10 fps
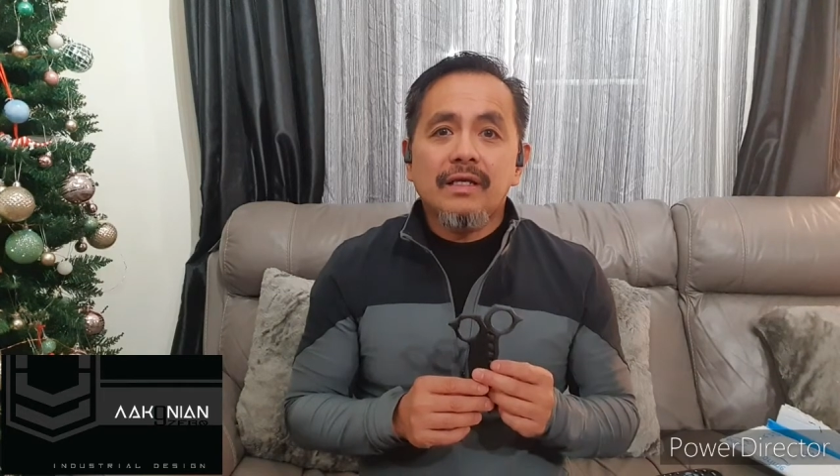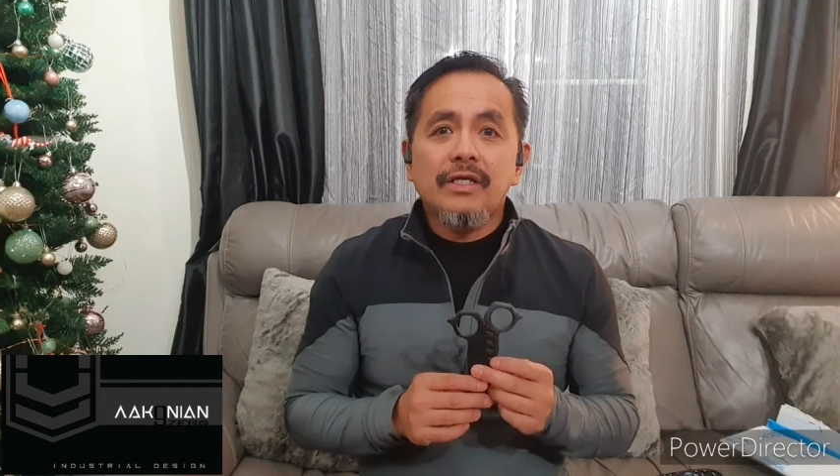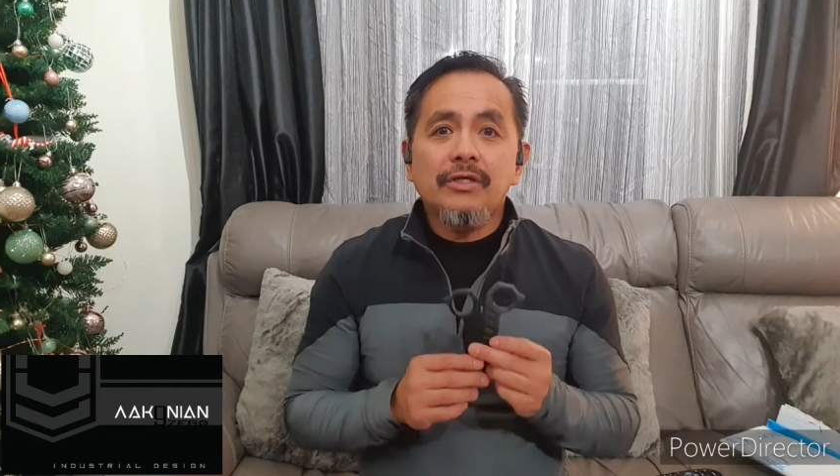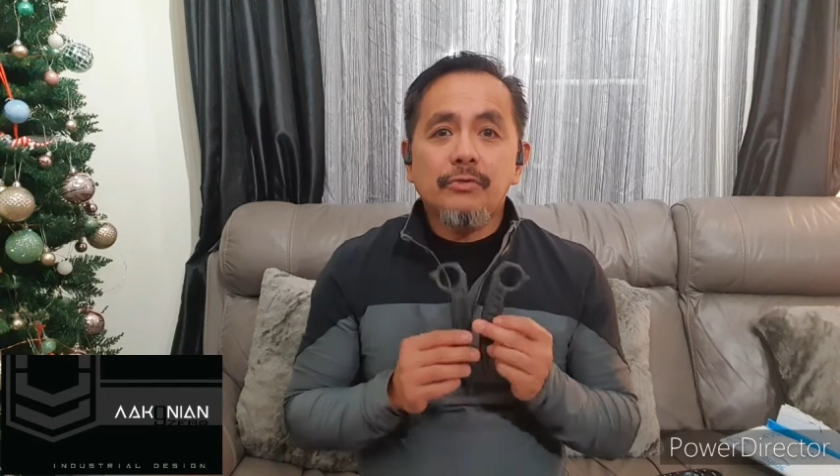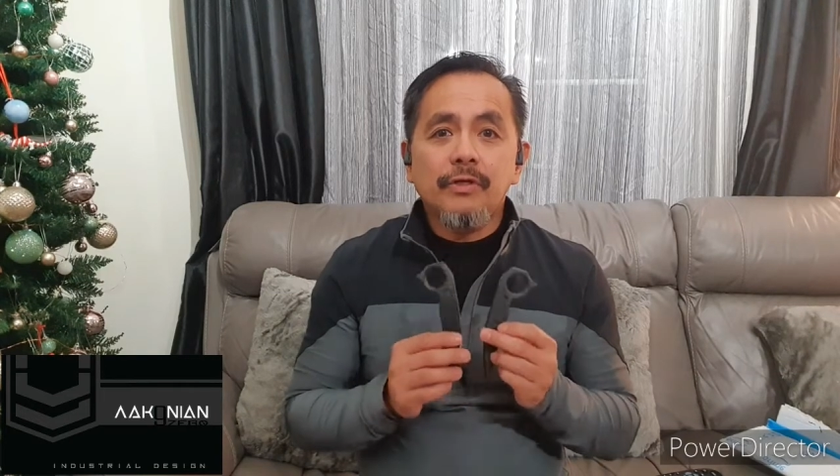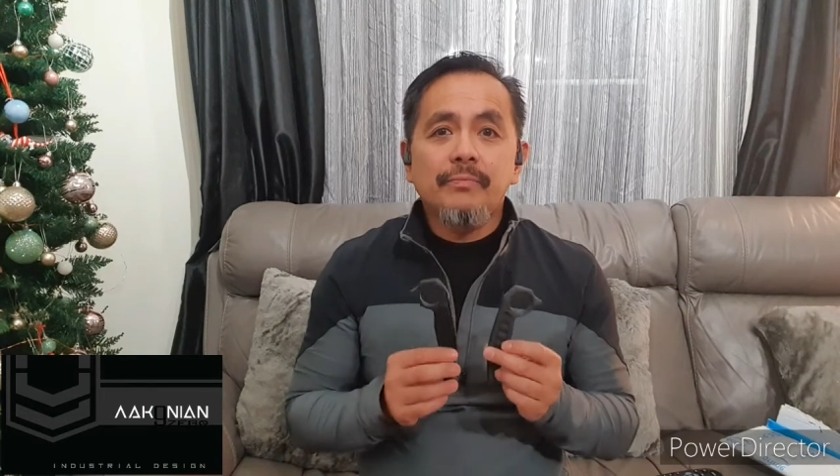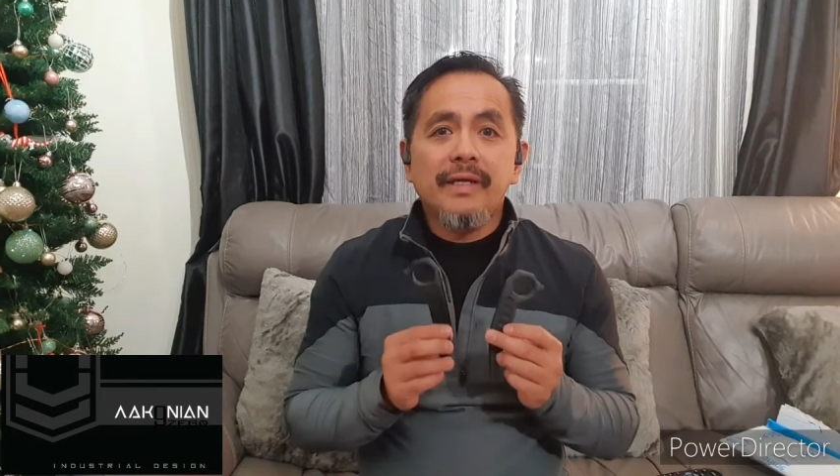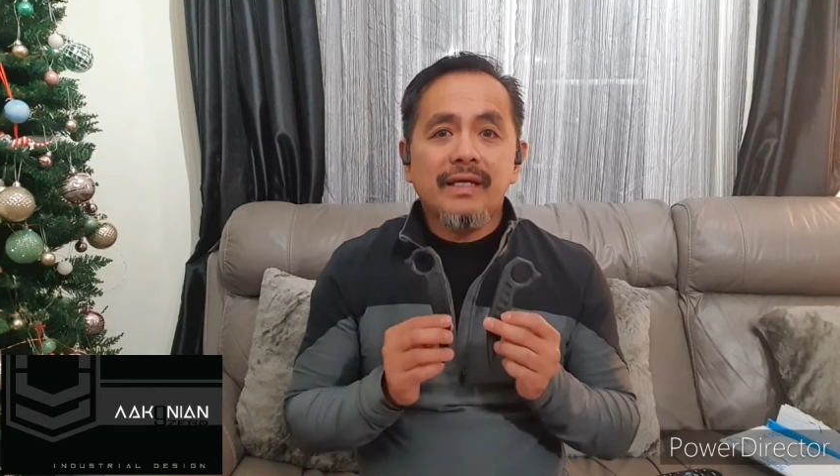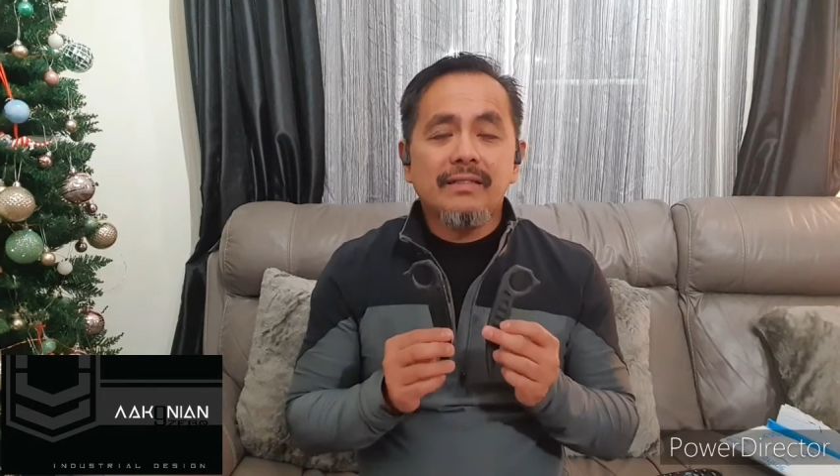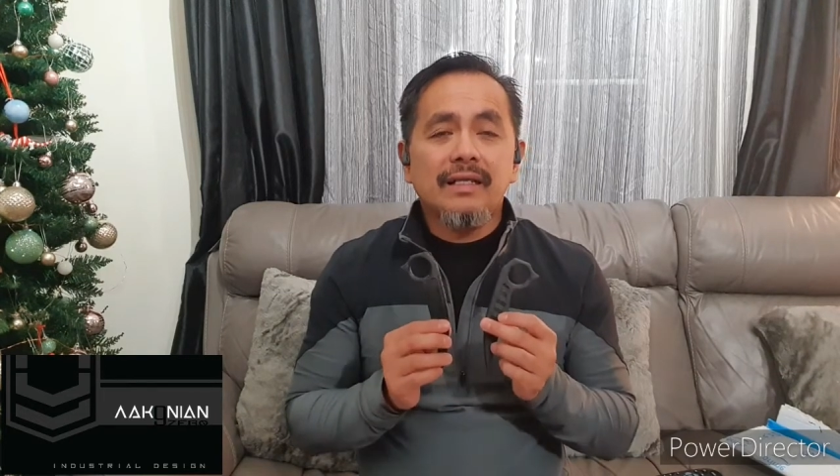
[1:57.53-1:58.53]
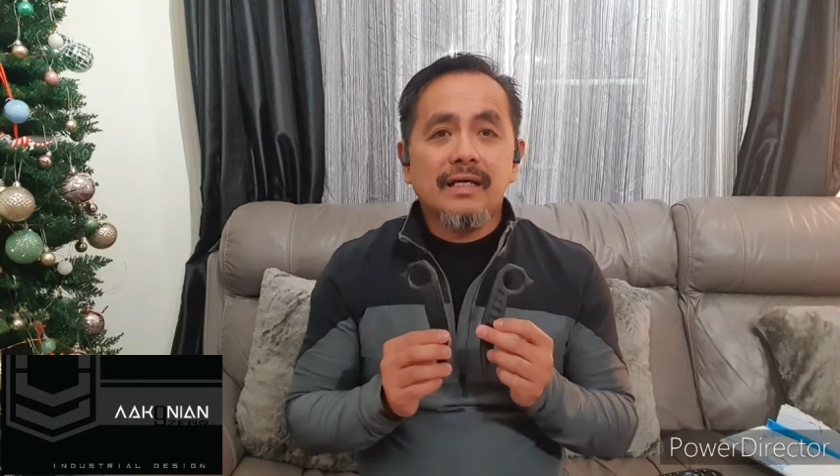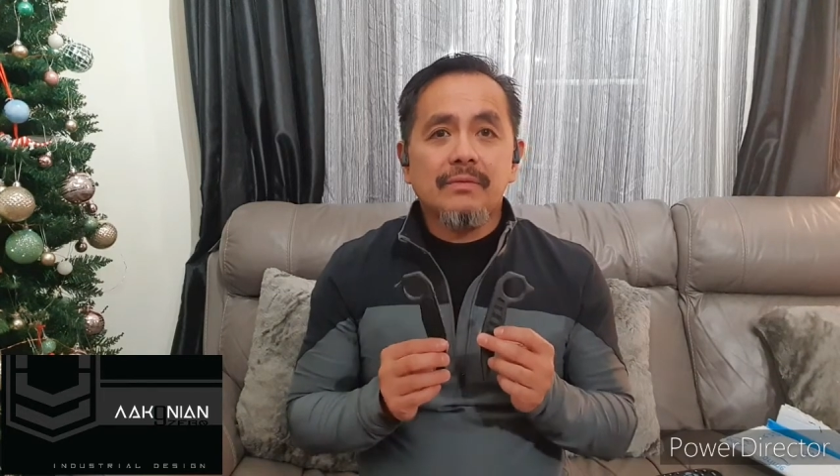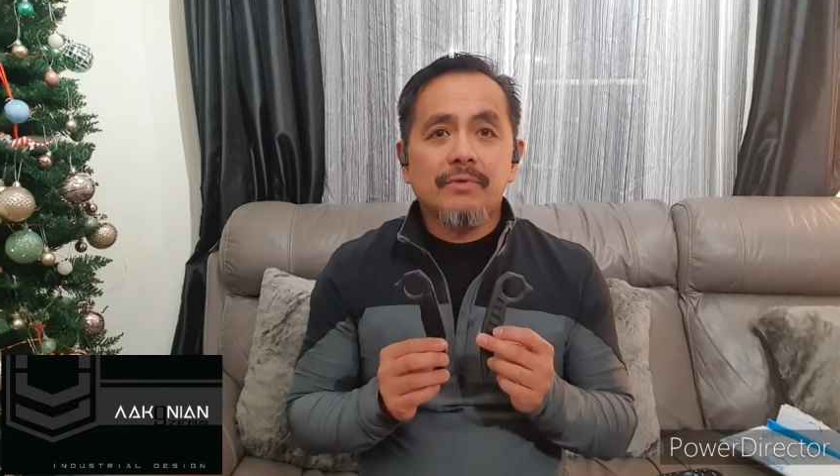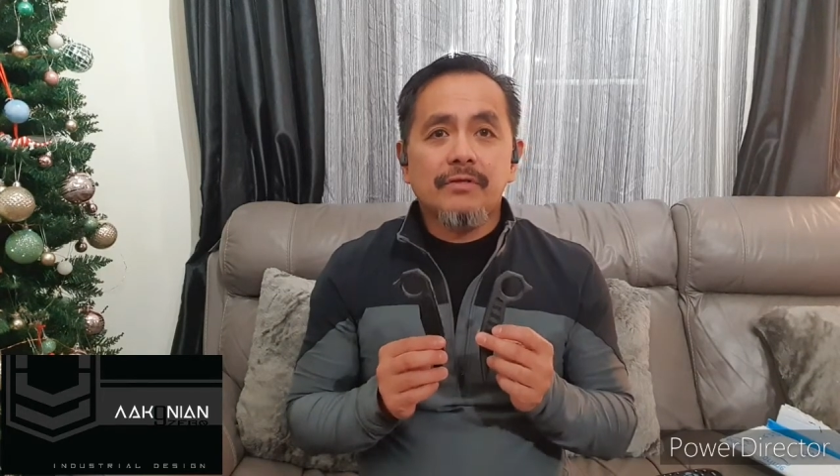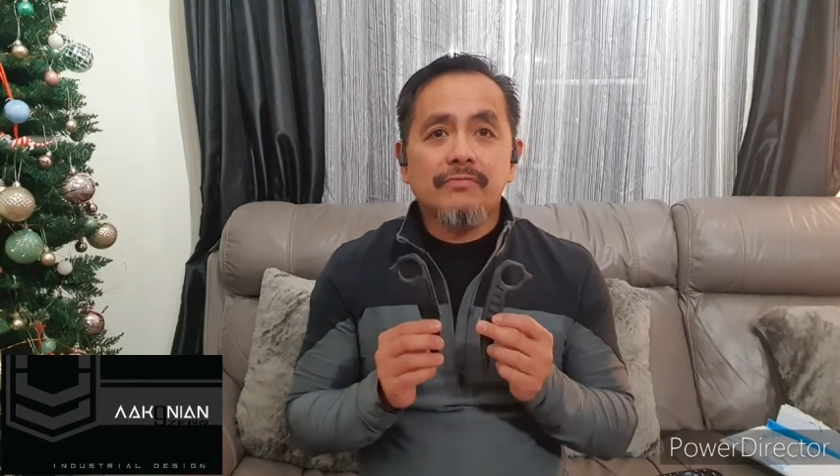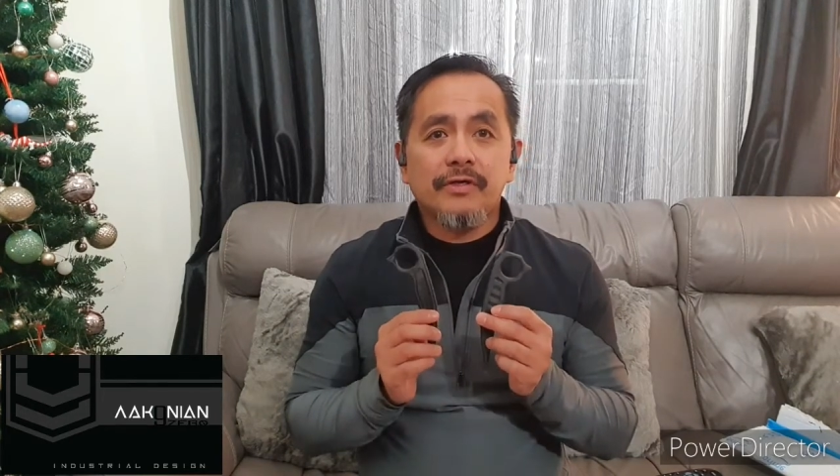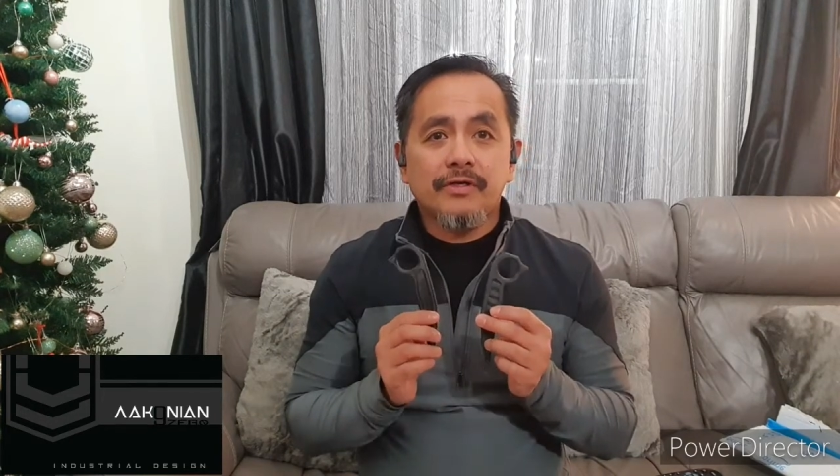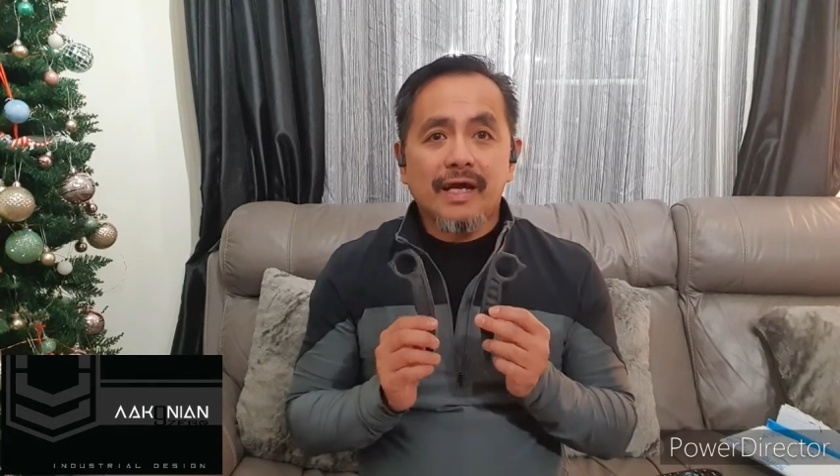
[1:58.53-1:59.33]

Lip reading: you will be held liable for your